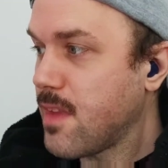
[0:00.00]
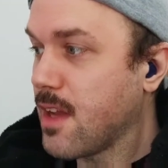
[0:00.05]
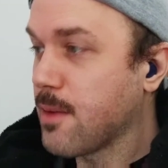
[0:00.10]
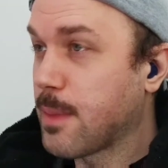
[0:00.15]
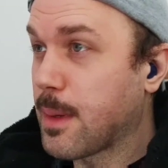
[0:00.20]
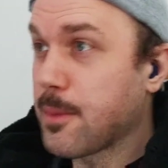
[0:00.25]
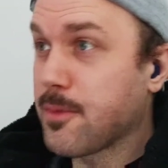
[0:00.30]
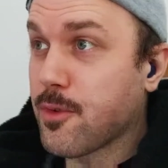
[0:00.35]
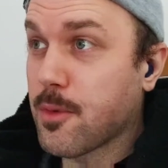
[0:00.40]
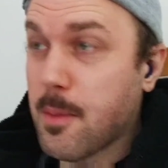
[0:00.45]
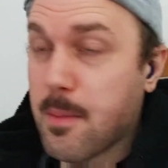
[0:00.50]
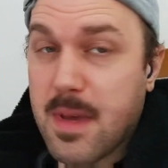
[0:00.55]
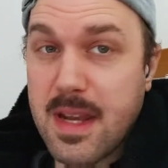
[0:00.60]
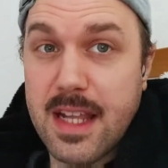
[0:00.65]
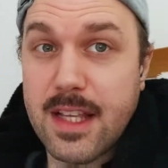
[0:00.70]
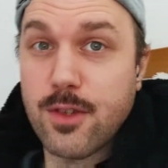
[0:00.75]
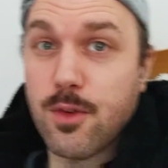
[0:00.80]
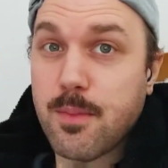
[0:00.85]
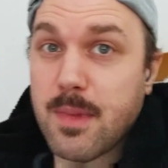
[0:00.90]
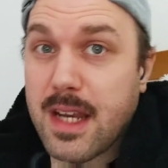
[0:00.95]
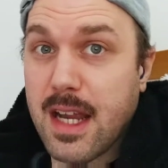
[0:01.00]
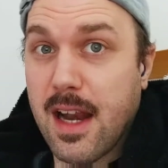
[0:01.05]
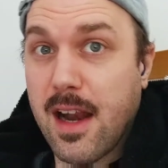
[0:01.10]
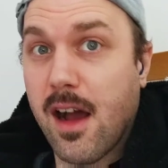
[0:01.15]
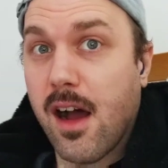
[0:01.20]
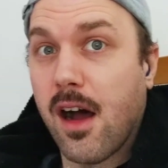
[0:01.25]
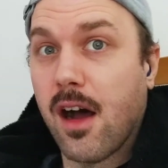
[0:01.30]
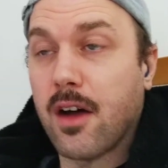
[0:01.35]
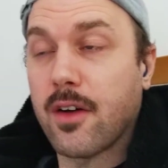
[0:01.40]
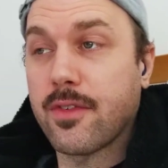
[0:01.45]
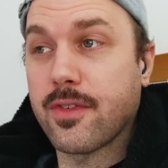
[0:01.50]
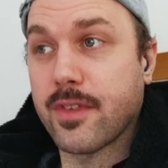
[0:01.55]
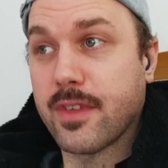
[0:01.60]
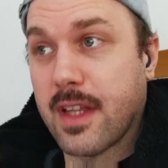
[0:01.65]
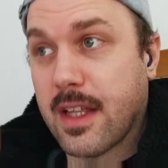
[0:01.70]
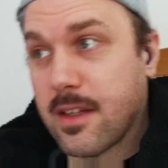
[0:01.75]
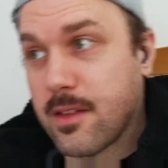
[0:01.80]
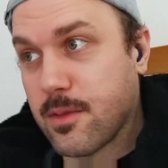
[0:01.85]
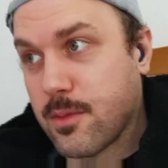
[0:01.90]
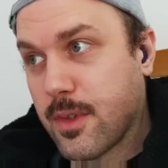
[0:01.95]
maybe from a minute to a minute and a half, and
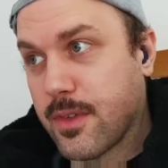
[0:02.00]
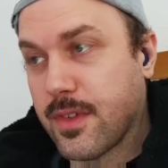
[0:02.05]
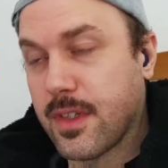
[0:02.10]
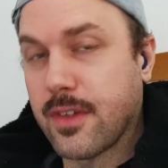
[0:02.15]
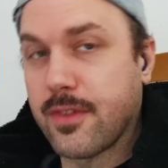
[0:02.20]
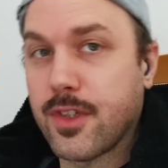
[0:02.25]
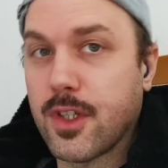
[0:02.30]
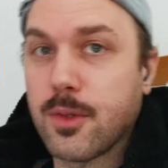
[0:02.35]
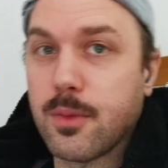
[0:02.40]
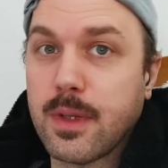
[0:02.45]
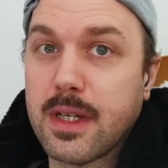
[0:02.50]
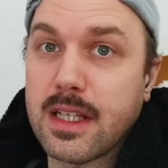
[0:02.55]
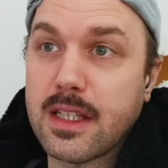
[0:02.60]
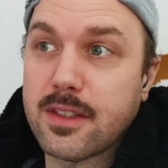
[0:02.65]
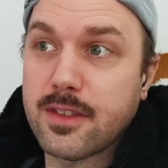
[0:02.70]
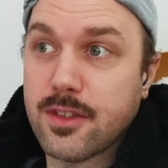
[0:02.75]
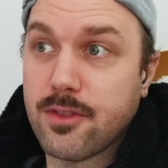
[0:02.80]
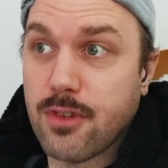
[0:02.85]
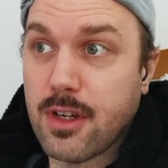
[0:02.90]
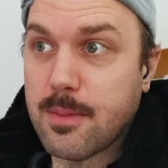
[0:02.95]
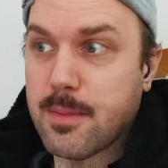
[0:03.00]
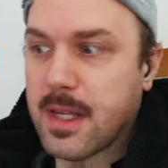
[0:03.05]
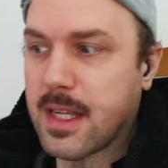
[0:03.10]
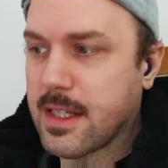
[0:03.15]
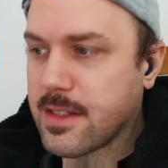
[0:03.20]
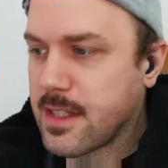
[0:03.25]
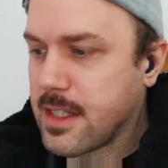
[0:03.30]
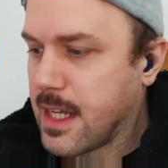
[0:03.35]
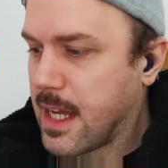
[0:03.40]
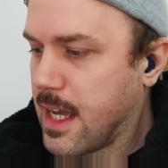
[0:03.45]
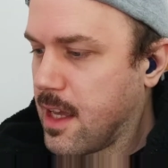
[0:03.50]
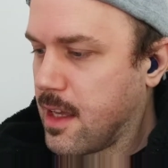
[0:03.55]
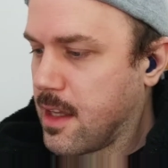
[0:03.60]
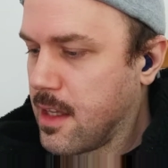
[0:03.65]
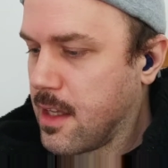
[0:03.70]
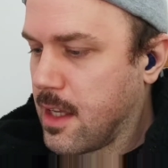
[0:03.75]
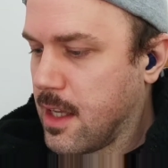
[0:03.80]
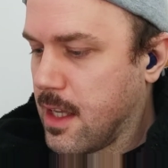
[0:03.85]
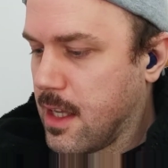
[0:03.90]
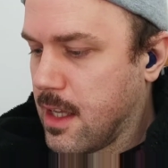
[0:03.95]
then within a few weeks, 3 minutes a day.
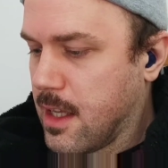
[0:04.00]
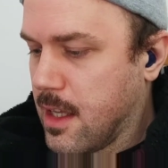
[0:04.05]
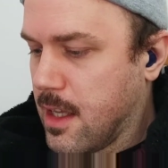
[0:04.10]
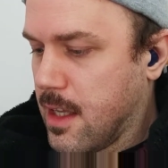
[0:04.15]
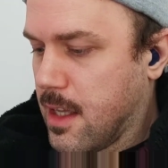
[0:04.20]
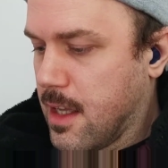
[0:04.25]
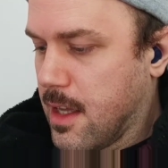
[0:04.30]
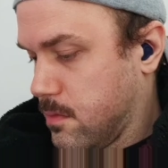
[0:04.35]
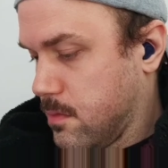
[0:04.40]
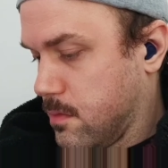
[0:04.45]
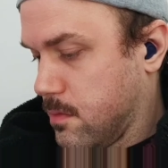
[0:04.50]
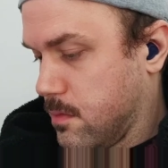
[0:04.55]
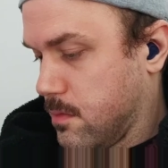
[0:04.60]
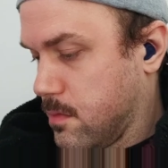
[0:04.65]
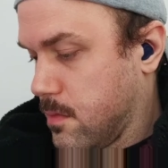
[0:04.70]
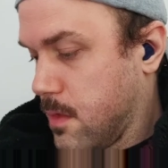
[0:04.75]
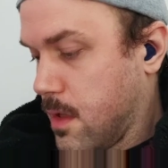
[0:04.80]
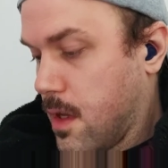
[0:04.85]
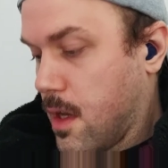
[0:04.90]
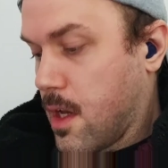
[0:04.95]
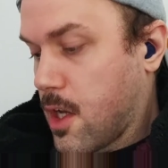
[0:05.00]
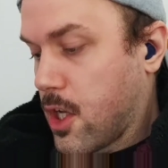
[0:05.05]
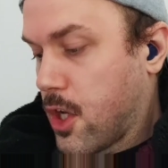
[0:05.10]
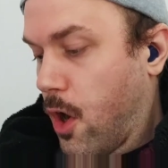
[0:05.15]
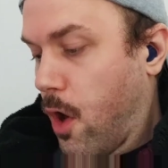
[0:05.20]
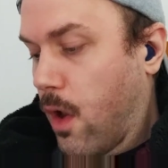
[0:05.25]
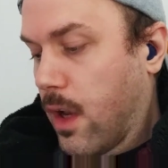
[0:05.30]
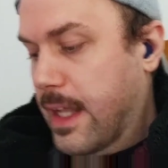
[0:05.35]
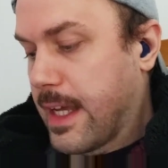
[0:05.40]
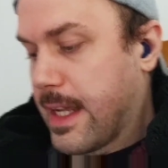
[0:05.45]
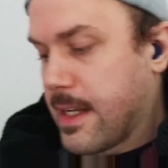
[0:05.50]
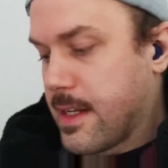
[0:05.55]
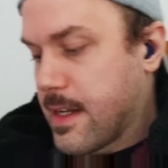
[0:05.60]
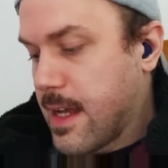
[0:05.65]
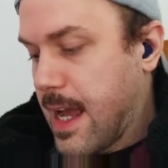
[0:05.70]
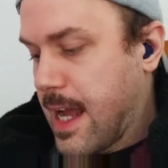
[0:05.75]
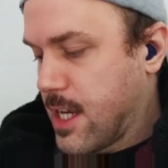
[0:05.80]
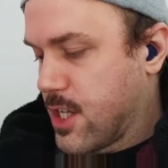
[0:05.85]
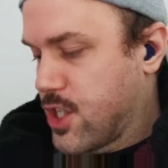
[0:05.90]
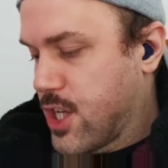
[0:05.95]

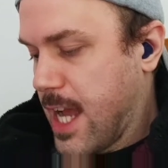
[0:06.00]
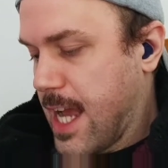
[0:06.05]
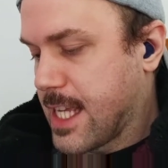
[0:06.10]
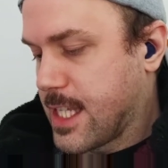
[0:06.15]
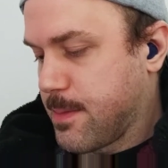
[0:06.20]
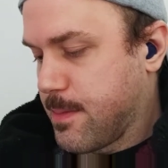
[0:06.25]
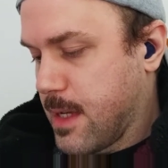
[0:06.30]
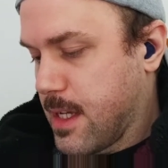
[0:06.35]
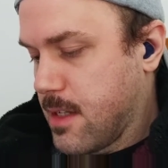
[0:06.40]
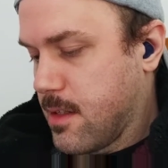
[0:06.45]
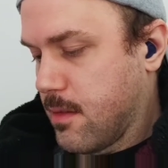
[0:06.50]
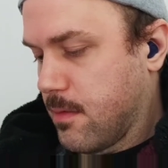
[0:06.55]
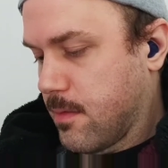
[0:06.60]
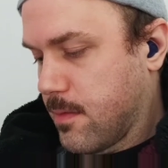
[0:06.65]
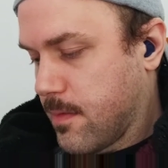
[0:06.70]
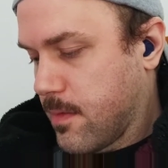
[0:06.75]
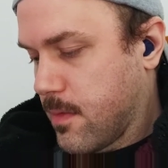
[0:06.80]
Colin and Jasmine